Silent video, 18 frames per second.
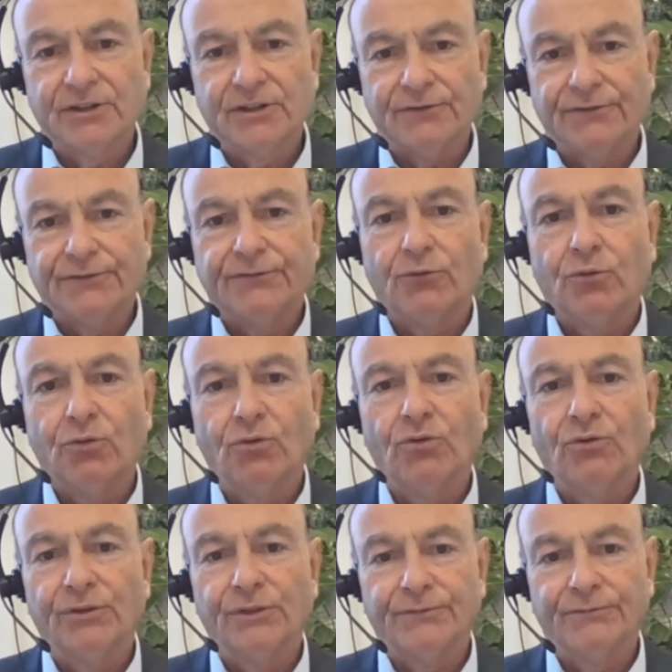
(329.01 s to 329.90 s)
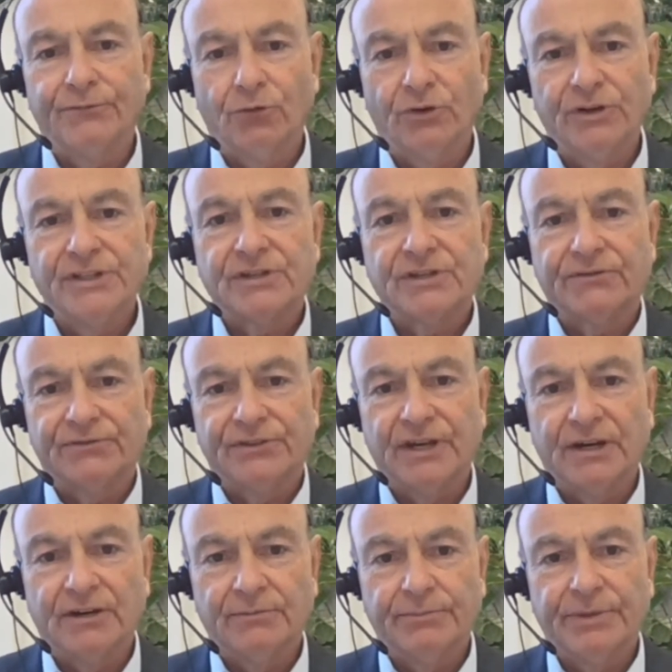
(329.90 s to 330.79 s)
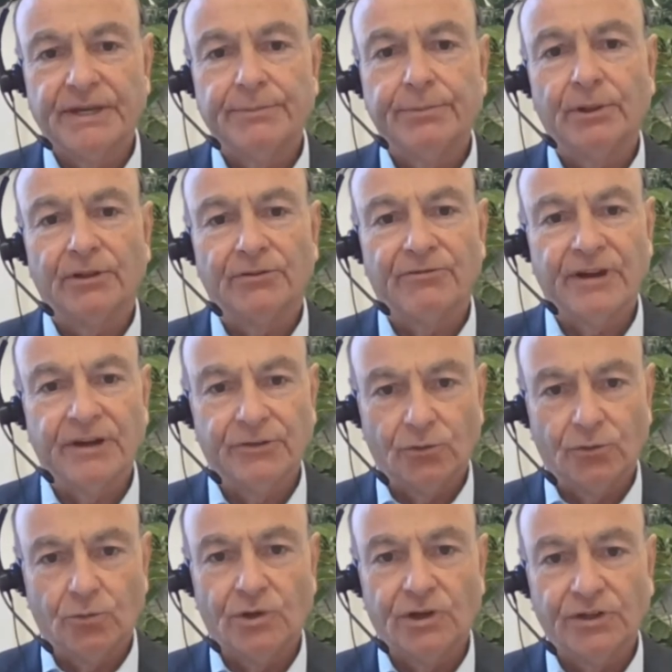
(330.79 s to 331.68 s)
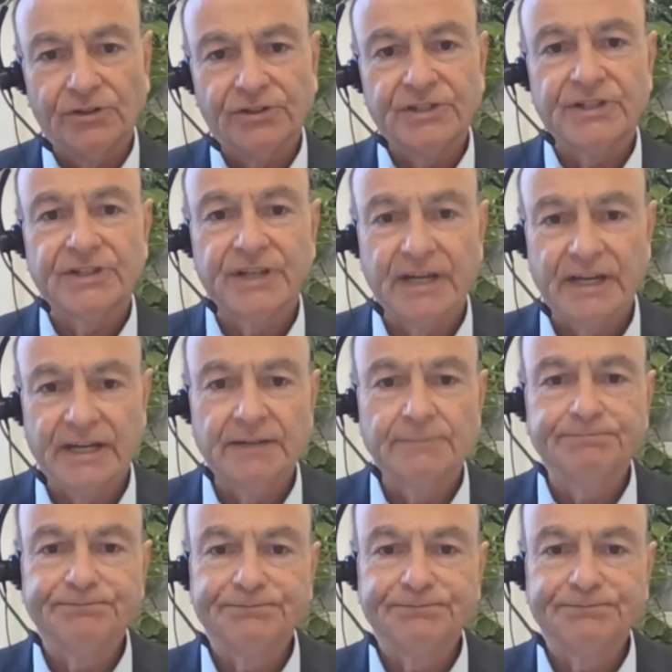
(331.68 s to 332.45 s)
the fore the voice of young people around the world today,